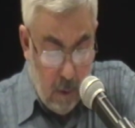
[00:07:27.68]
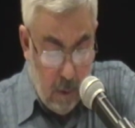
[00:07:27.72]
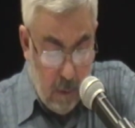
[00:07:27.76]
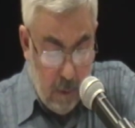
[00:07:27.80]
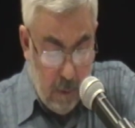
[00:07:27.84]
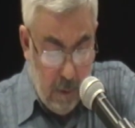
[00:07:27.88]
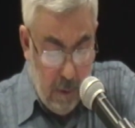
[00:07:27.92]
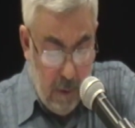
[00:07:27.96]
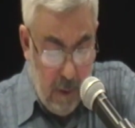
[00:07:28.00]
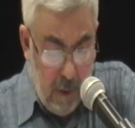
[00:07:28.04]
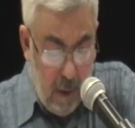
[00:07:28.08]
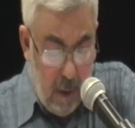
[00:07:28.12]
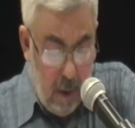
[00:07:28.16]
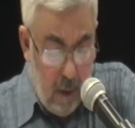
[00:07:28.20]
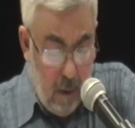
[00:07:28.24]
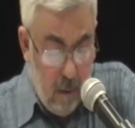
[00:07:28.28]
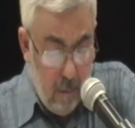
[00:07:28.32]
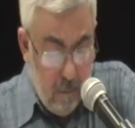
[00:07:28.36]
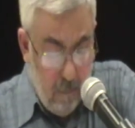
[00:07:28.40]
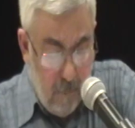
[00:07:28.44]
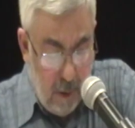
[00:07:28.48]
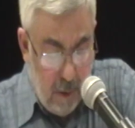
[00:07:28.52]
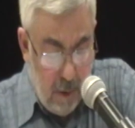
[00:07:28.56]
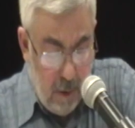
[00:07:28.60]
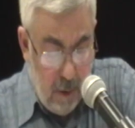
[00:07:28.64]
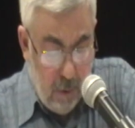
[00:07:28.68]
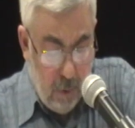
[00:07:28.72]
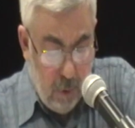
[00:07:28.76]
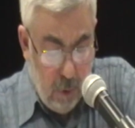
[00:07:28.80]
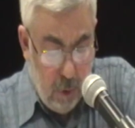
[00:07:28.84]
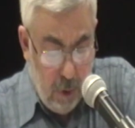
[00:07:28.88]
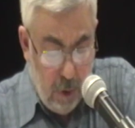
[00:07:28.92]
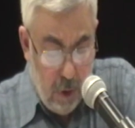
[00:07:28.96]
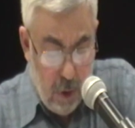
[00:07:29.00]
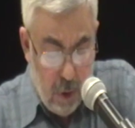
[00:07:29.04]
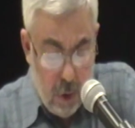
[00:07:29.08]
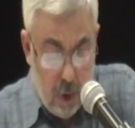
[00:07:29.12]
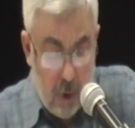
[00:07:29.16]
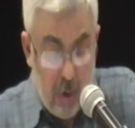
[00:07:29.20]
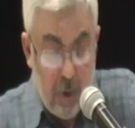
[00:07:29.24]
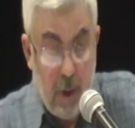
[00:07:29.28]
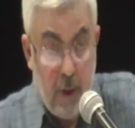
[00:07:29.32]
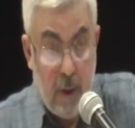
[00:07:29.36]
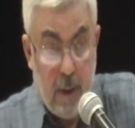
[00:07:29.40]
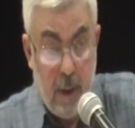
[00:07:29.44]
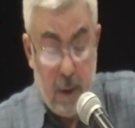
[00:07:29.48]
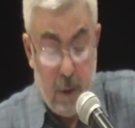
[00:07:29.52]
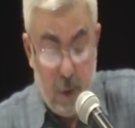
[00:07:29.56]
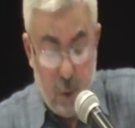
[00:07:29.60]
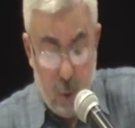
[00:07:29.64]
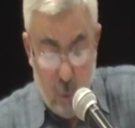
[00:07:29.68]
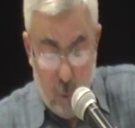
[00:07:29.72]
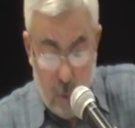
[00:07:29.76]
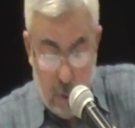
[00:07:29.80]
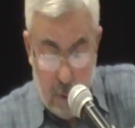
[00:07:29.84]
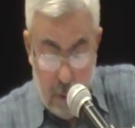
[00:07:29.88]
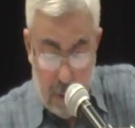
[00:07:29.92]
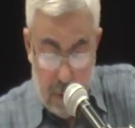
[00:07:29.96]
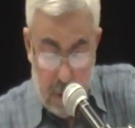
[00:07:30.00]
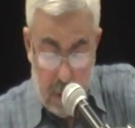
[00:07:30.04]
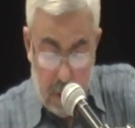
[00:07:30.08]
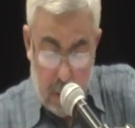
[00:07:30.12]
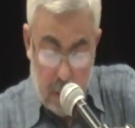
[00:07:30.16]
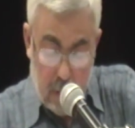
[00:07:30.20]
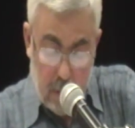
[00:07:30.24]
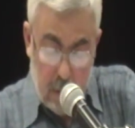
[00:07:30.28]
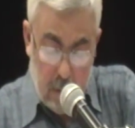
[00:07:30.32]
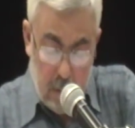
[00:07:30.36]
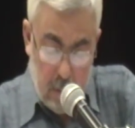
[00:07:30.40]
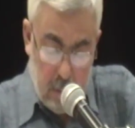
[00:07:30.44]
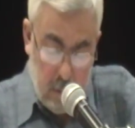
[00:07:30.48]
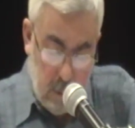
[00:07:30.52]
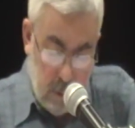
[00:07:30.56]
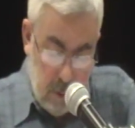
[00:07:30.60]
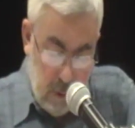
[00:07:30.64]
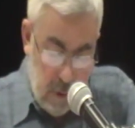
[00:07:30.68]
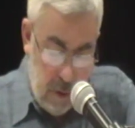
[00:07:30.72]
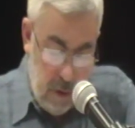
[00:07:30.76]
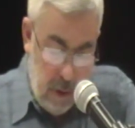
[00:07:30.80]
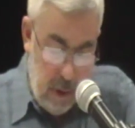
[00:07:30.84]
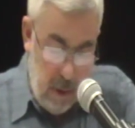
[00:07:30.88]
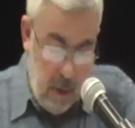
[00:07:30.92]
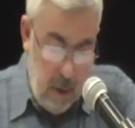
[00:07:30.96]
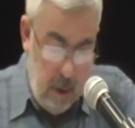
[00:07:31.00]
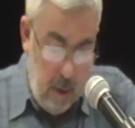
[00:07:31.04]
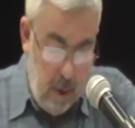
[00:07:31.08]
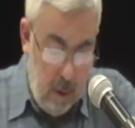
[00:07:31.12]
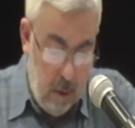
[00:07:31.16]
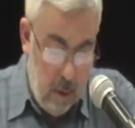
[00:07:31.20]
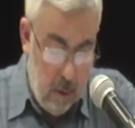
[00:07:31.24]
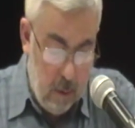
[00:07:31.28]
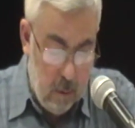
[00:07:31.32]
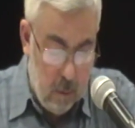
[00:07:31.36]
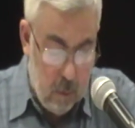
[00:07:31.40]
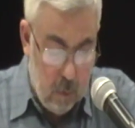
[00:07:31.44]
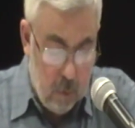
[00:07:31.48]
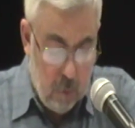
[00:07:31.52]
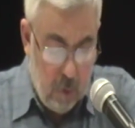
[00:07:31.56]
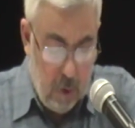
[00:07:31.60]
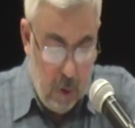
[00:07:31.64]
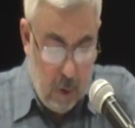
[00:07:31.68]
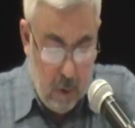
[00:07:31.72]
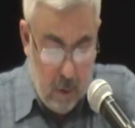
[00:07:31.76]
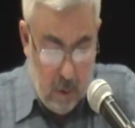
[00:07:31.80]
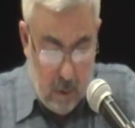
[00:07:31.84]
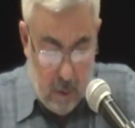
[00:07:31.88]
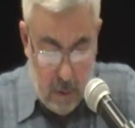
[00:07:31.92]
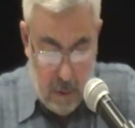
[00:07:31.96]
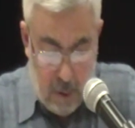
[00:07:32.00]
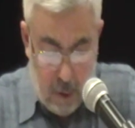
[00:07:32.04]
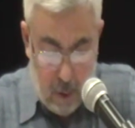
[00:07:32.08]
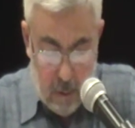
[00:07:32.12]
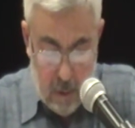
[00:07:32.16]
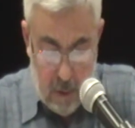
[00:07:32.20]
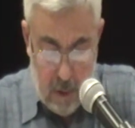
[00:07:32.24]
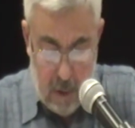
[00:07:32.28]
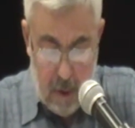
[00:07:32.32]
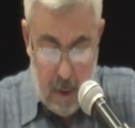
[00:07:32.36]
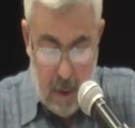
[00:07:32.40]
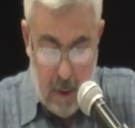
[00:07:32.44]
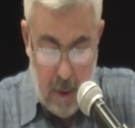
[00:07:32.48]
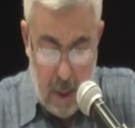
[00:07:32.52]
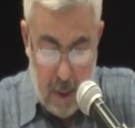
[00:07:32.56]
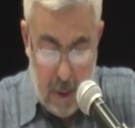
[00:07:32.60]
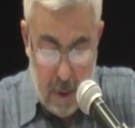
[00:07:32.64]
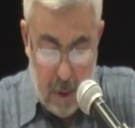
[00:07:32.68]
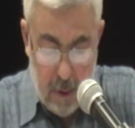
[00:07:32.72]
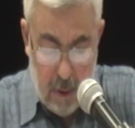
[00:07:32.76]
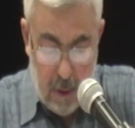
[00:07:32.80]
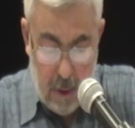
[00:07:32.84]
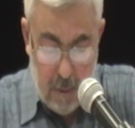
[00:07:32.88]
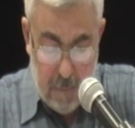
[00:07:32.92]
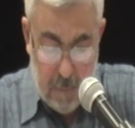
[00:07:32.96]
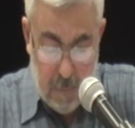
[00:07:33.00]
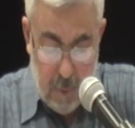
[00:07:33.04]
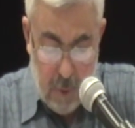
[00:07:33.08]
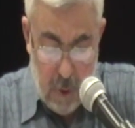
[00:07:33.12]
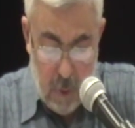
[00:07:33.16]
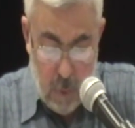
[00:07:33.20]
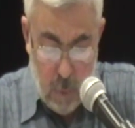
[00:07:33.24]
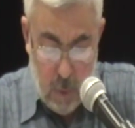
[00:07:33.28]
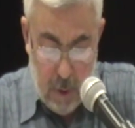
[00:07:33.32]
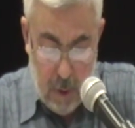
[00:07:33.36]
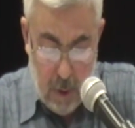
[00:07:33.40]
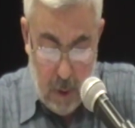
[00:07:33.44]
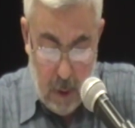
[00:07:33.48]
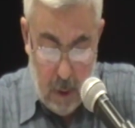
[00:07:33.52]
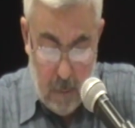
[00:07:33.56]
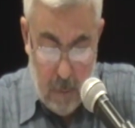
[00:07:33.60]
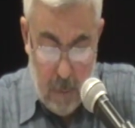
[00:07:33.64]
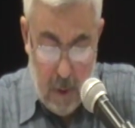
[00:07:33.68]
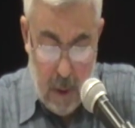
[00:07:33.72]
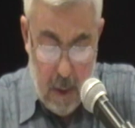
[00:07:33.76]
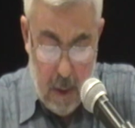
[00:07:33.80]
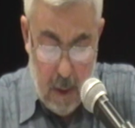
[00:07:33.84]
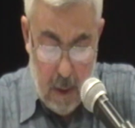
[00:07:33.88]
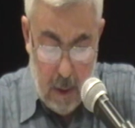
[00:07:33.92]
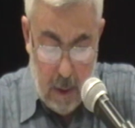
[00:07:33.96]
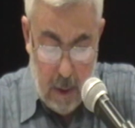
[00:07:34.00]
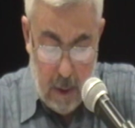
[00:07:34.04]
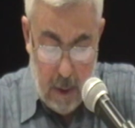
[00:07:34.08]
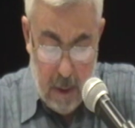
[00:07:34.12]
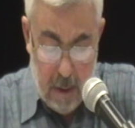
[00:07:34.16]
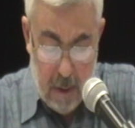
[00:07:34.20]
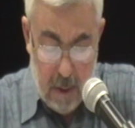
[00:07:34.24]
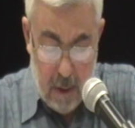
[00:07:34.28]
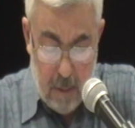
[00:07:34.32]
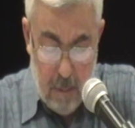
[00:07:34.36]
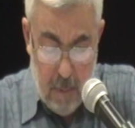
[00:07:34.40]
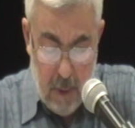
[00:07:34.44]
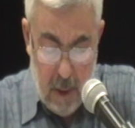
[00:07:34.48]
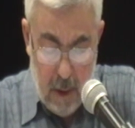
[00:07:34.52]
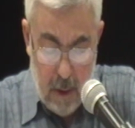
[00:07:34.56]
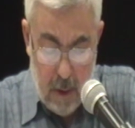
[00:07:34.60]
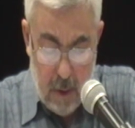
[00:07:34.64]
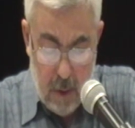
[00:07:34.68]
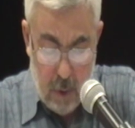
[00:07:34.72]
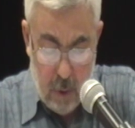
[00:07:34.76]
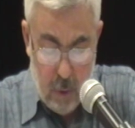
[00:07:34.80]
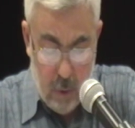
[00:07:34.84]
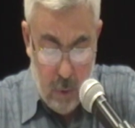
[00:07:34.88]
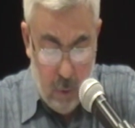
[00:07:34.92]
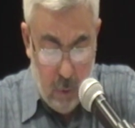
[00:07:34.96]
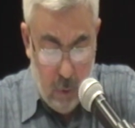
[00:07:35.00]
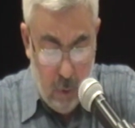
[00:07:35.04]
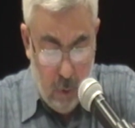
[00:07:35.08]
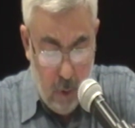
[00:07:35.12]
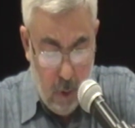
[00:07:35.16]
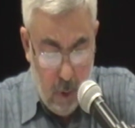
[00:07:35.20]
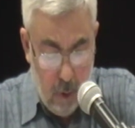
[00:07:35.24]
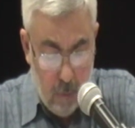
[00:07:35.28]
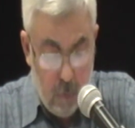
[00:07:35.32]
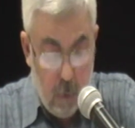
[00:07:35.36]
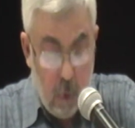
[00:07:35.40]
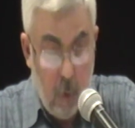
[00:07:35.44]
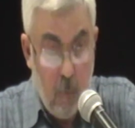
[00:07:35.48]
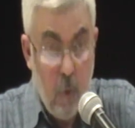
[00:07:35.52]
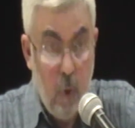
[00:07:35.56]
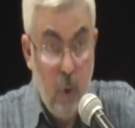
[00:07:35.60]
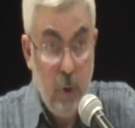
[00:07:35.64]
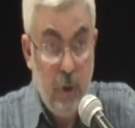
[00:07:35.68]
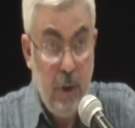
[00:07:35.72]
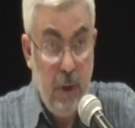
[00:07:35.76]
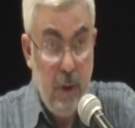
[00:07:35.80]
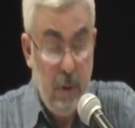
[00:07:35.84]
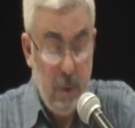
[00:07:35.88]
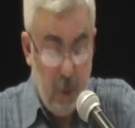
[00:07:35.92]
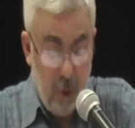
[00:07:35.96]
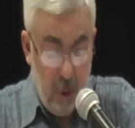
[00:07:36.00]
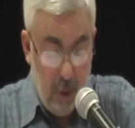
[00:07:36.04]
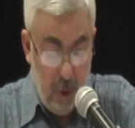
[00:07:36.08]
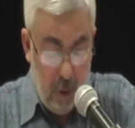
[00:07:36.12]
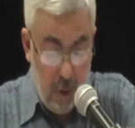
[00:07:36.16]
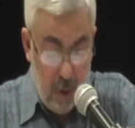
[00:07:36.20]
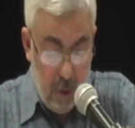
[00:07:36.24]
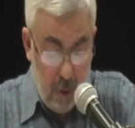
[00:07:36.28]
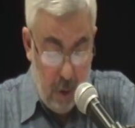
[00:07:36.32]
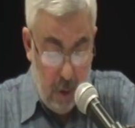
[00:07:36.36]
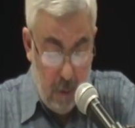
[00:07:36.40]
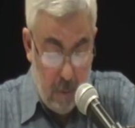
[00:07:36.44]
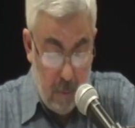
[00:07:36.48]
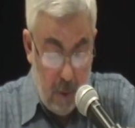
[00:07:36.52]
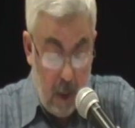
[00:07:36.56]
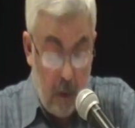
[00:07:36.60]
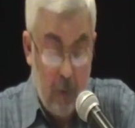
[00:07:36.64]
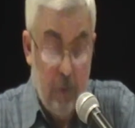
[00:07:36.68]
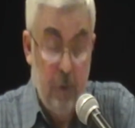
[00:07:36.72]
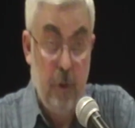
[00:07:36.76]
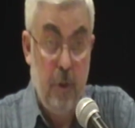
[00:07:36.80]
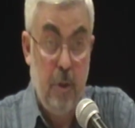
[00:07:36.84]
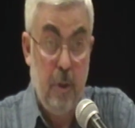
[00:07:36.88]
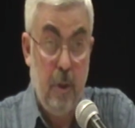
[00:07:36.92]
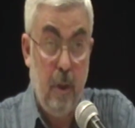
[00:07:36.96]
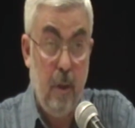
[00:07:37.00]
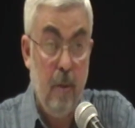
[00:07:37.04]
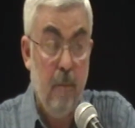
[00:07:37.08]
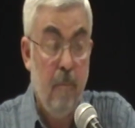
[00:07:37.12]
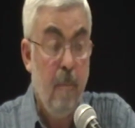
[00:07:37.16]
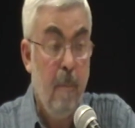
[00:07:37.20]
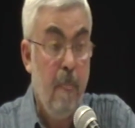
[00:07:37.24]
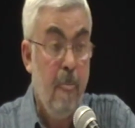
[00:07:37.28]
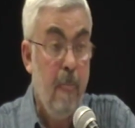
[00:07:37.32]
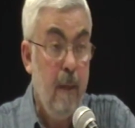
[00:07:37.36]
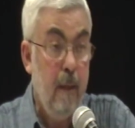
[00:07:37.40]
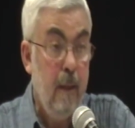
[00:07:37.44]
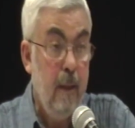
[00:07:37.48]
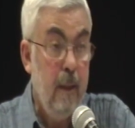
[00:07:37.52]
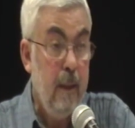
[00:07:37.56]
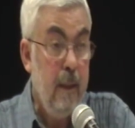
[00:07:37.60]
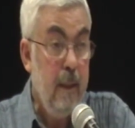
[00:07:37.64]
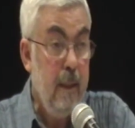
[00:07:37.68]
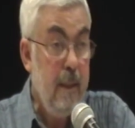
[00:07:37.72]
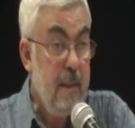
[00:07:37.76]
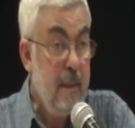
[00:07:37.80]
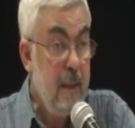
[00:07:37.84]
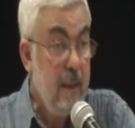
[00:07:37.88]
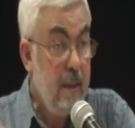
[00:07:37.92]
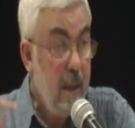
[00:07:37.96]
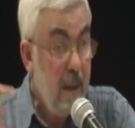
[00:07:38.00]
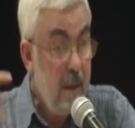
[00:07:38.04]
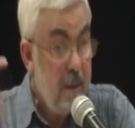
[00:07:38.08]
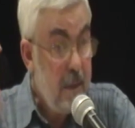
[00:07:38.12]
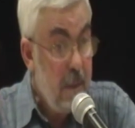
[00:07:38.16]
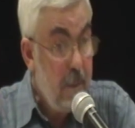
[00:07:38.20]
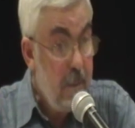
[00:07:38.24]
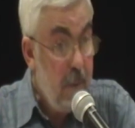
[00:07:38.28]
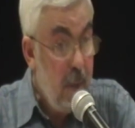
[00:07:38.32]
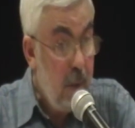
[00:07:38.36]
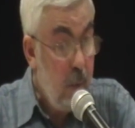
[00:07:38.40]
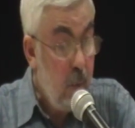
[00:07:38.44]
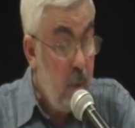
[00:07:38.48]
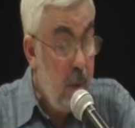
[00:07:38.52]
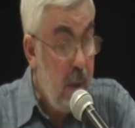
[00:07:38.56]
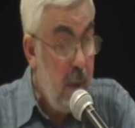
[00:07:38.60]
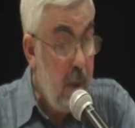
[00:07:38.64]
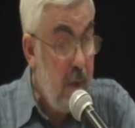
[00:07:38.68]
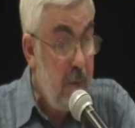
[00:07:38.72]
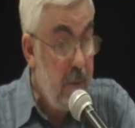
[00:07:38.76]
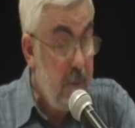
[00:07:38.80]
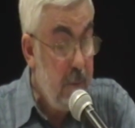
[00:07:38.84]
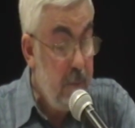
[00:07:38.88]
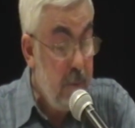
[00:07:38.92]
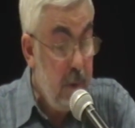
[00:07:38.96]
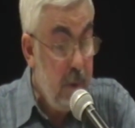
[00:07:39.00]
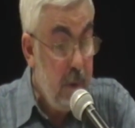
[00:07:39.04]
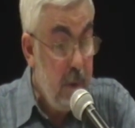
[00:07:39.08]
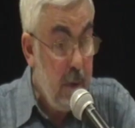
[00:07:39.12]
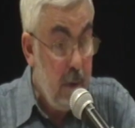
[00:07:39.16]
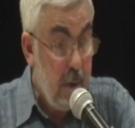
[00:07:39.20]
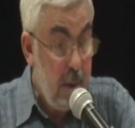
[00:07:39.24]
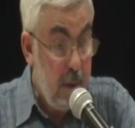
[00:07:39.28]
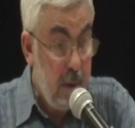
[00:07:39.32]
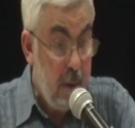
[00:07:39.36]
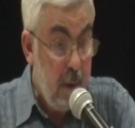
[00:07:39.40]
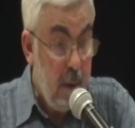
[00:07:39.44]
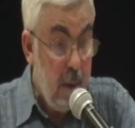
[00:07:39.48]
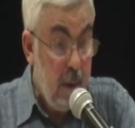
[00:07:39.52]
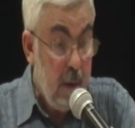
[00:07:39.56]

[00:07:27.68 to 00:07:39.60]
Today, many Turkish intellectuals see reconciliation efforts with Armenia as a means to promoting Turkish democracy. It is a concept that we hear from Turkey, that